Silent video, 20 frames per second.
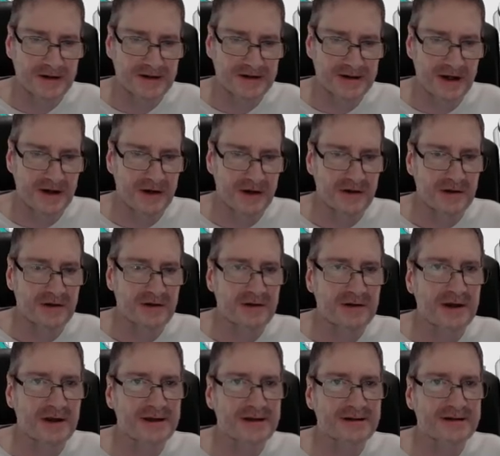So
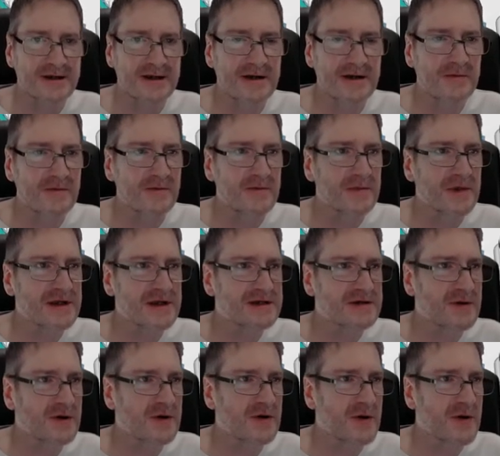let's um,
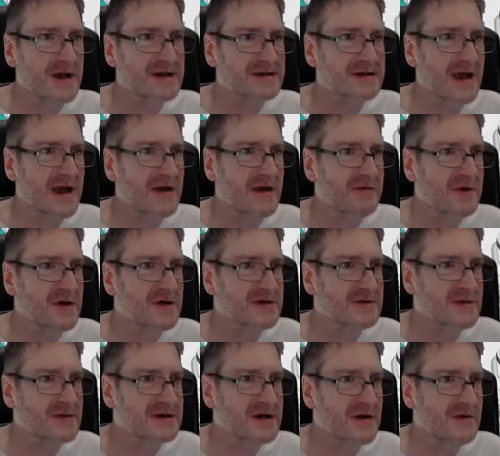let's do a quick save
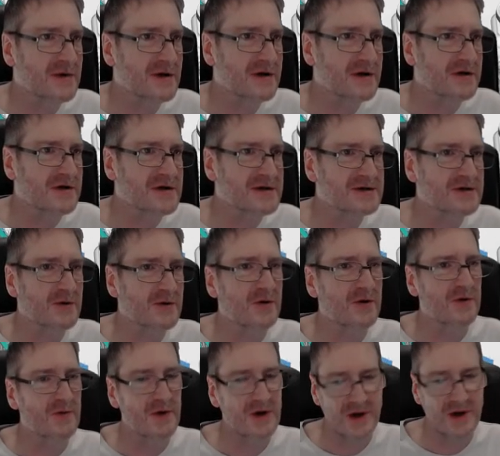because we don't want to lose
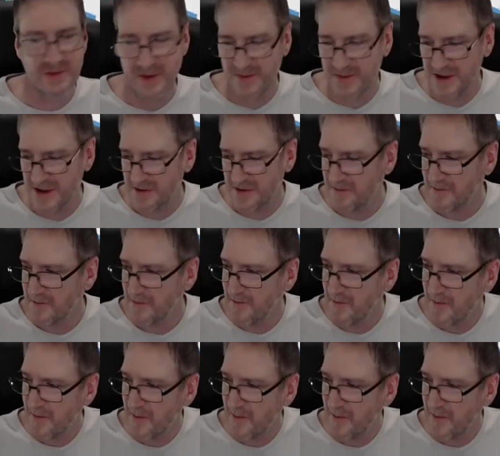all the work we've done.